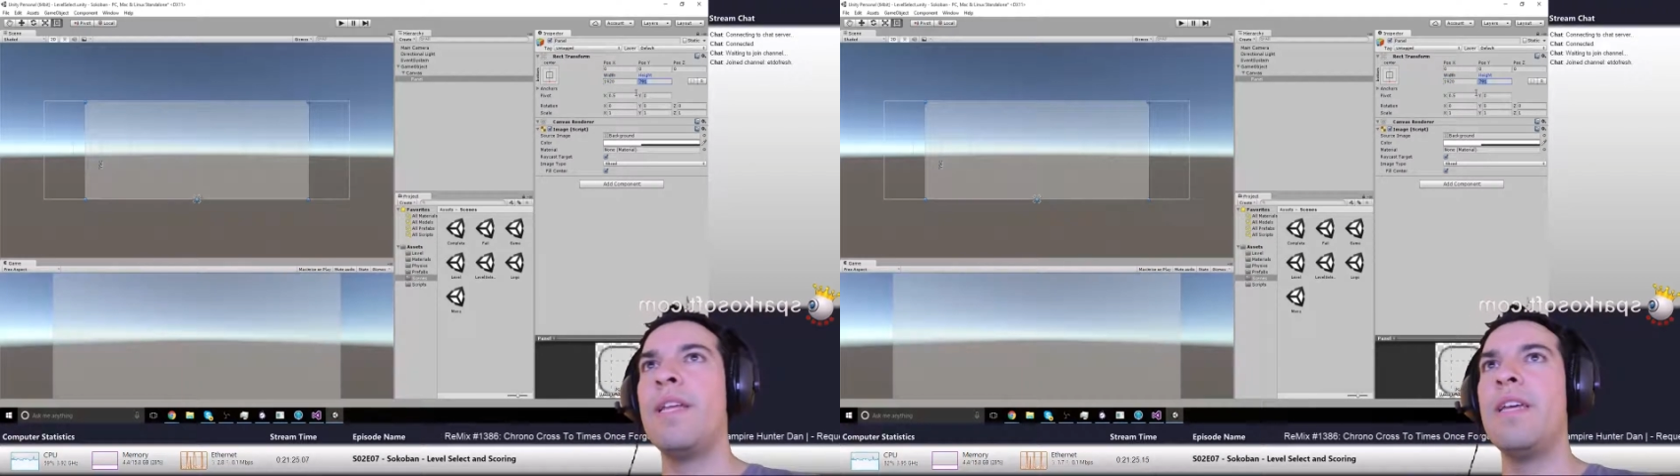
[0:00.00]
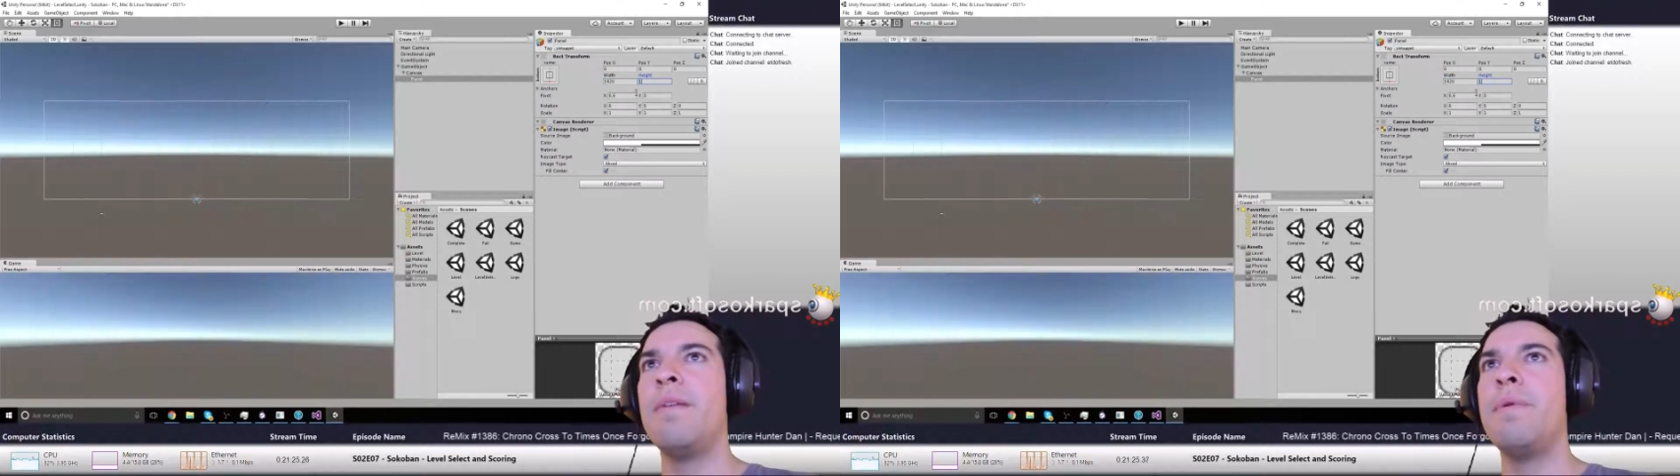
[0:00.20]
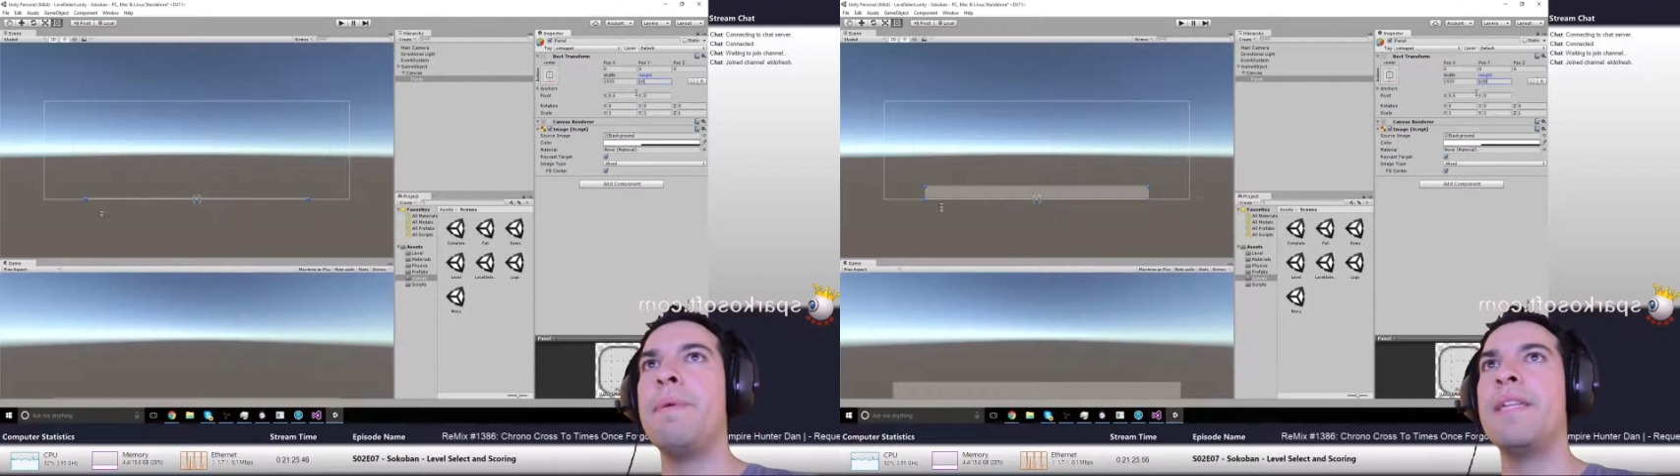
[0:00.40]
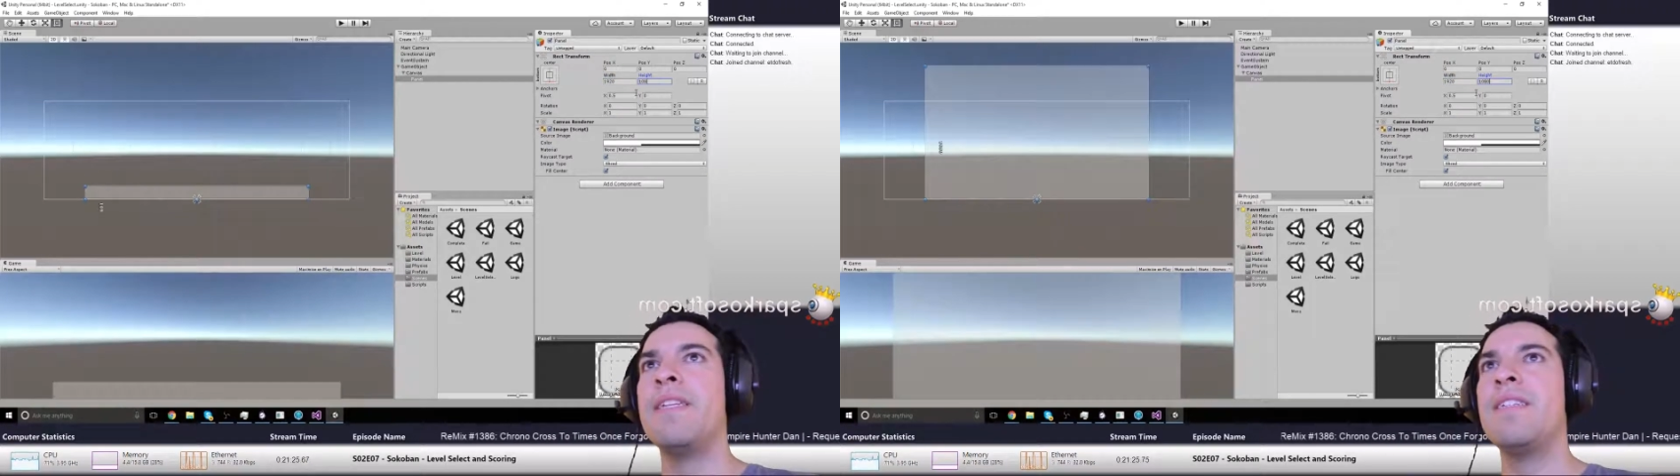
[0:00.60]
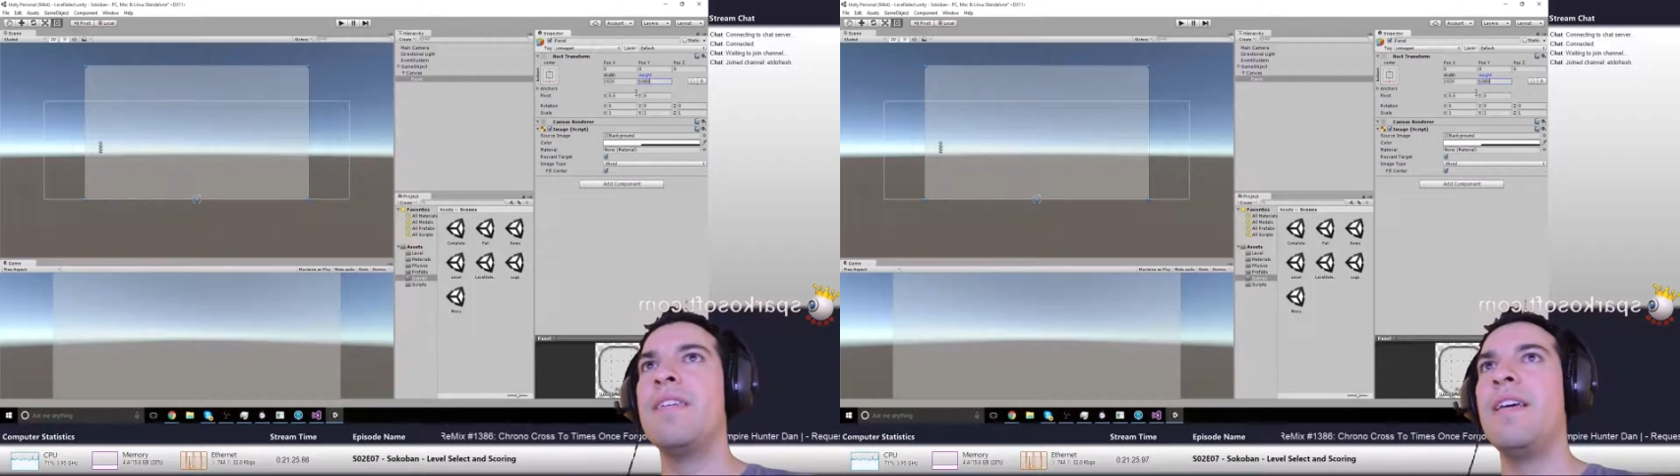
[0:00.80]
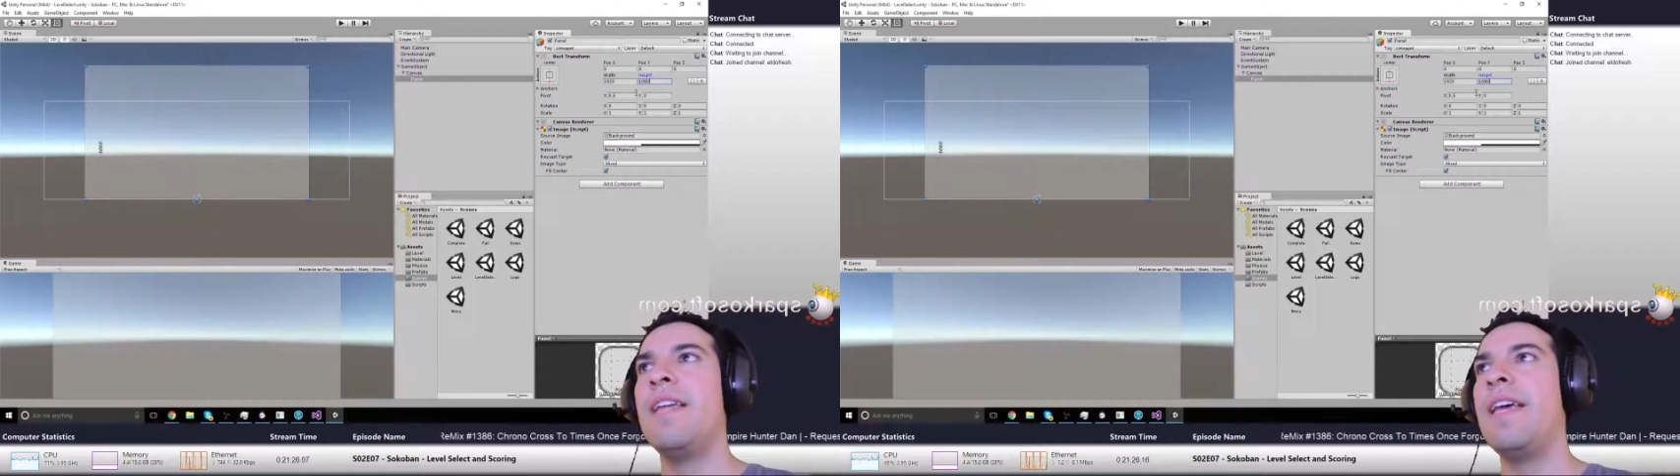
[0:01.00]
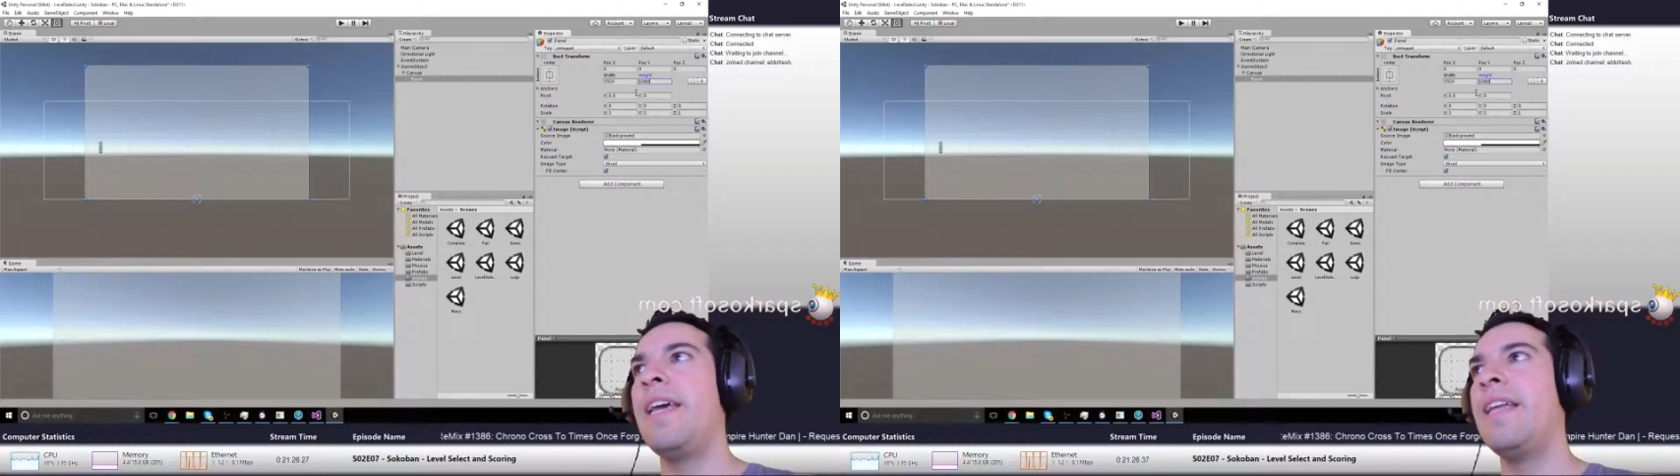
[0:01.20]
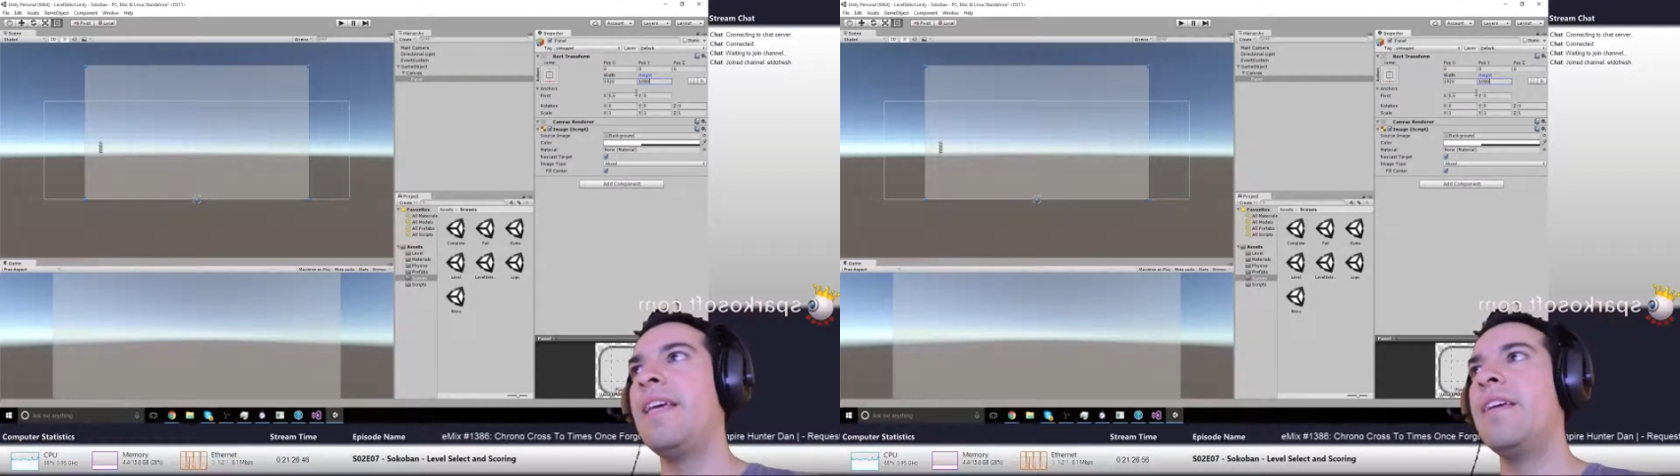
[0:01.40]
I'm going to make this
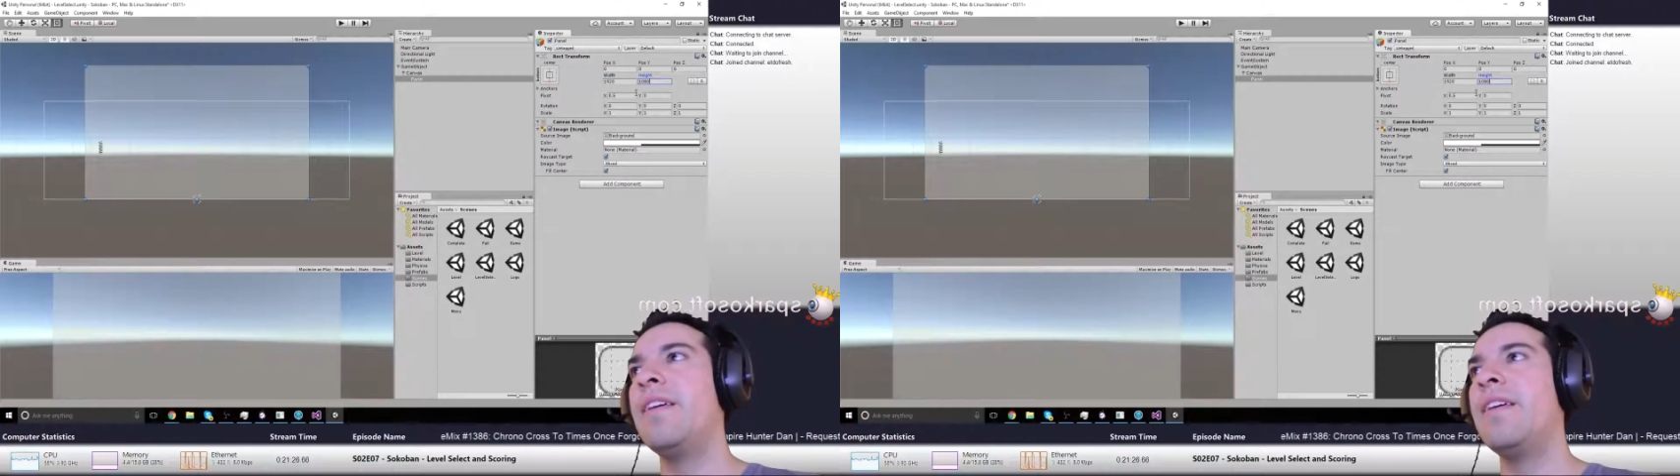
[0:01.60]
1080.